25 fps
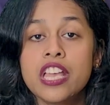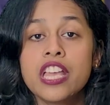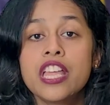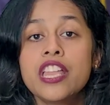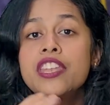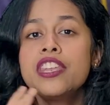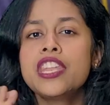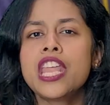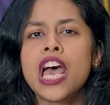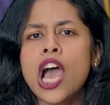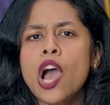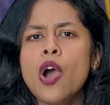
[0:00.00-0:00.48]

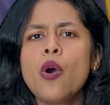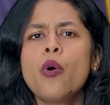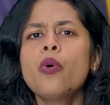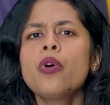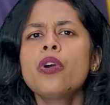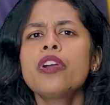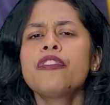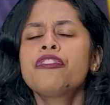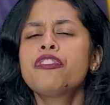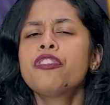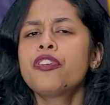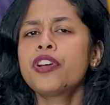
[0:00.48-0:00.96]
Now,
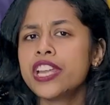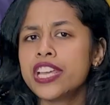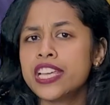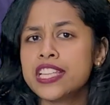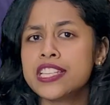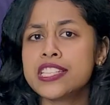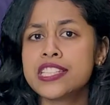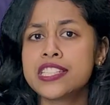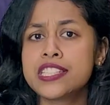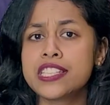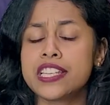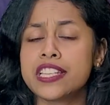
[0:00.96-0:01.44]
for
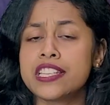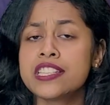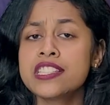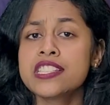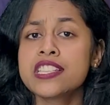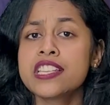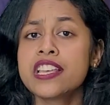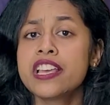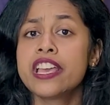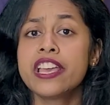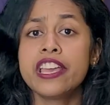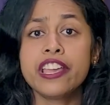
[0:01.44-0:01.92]
instance,
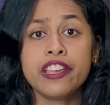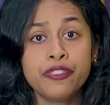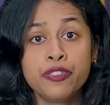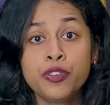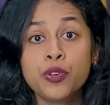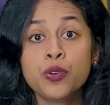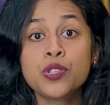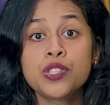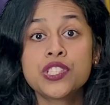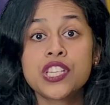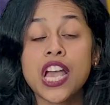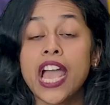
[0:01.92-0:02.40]
if
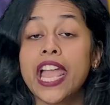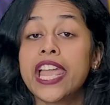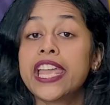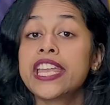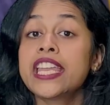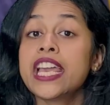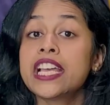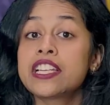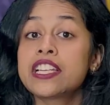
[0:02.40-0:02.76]
you dine at